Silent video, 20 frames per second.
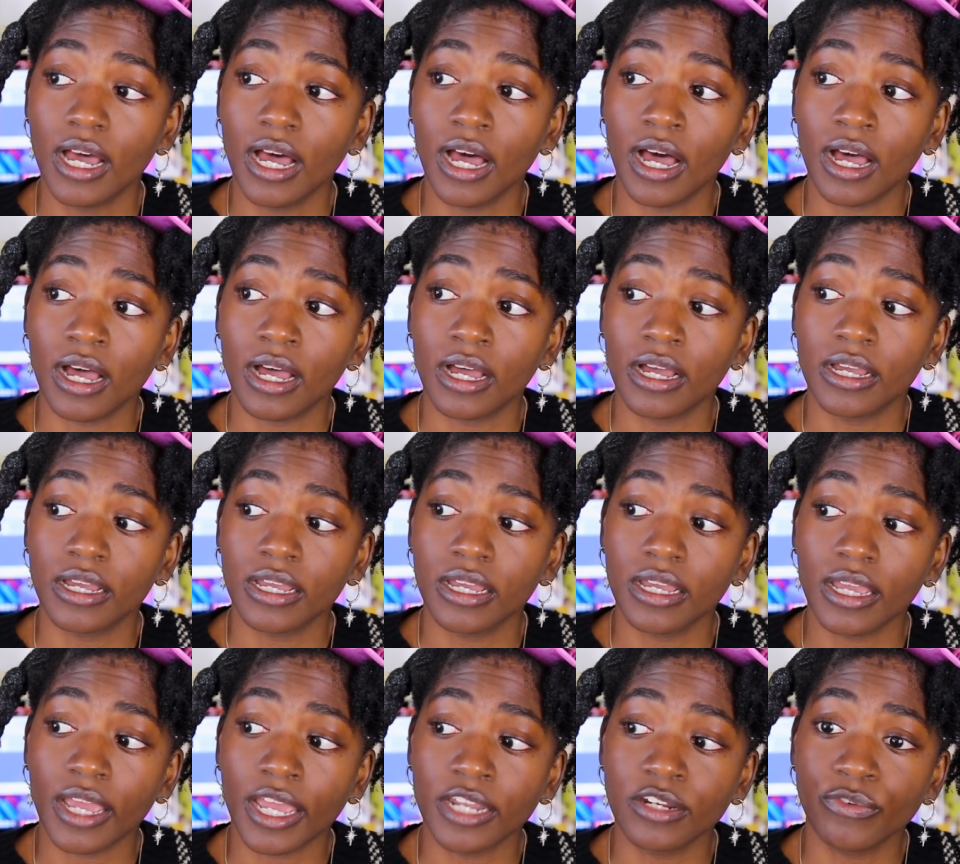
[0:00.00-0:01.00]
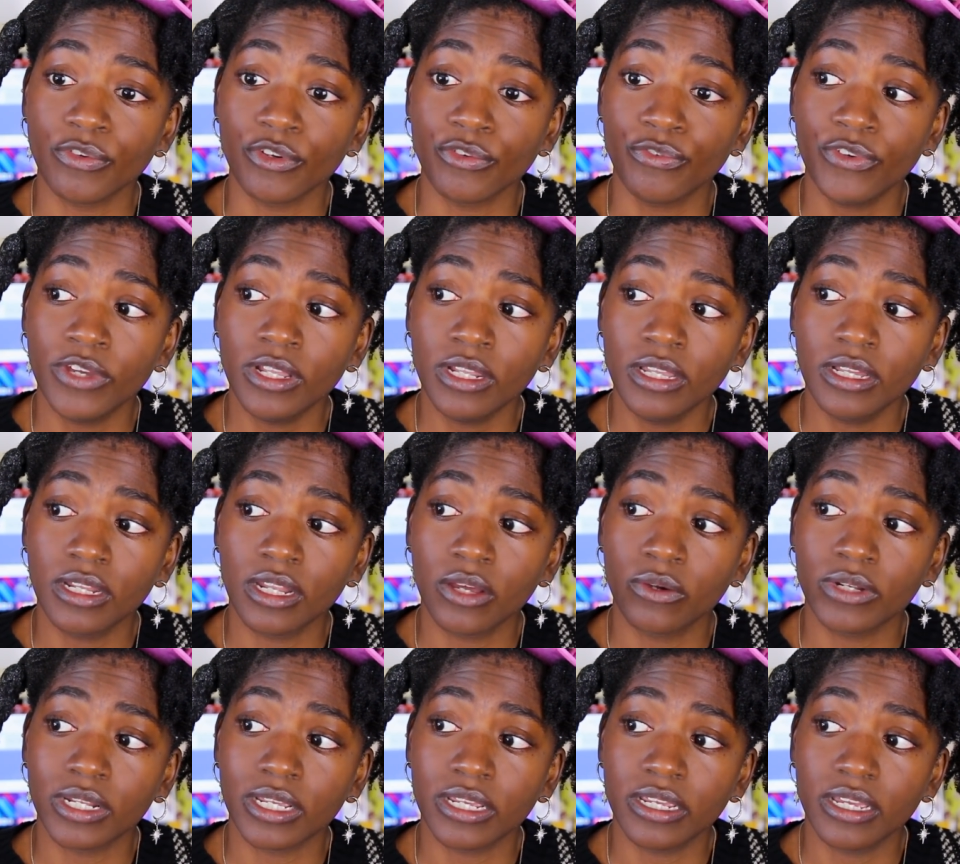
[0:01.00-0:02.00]
And if you're feeling
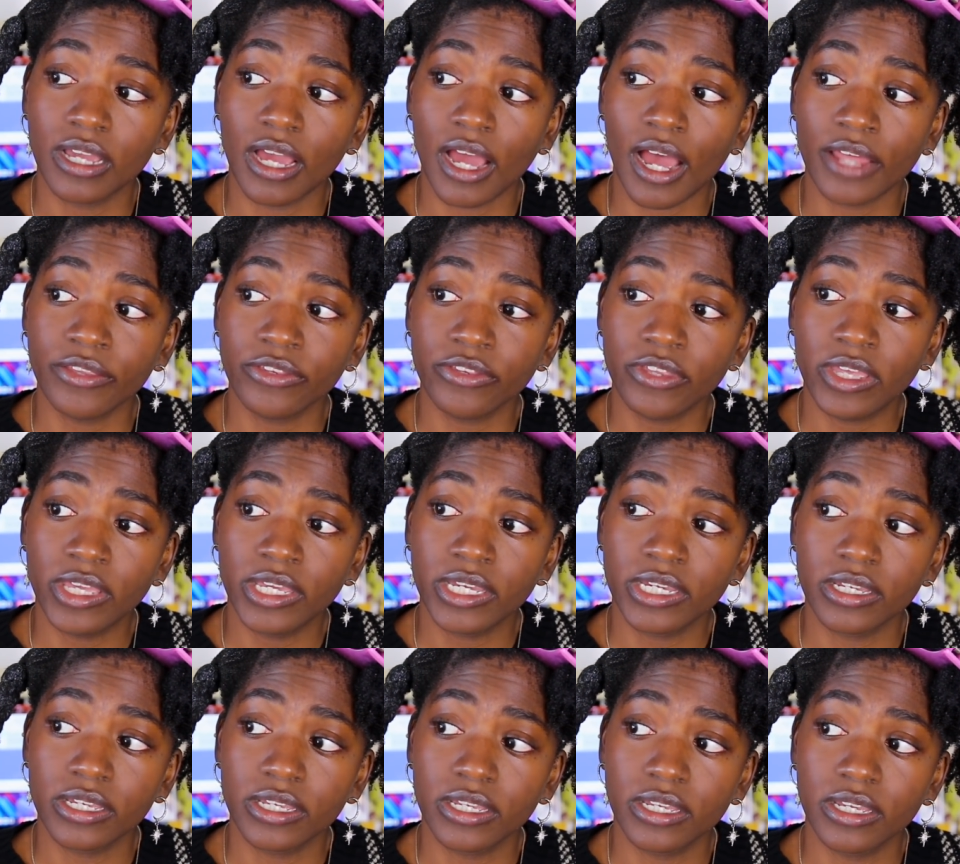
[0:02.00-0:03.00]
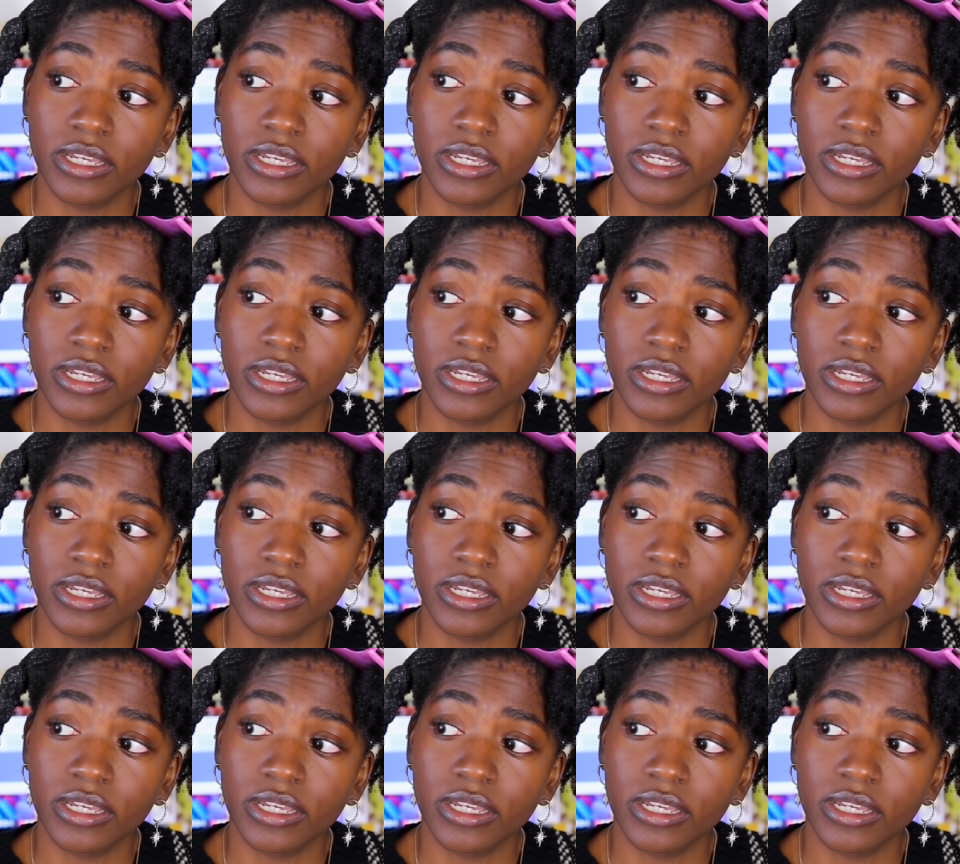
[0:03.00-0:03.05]
lonely, I think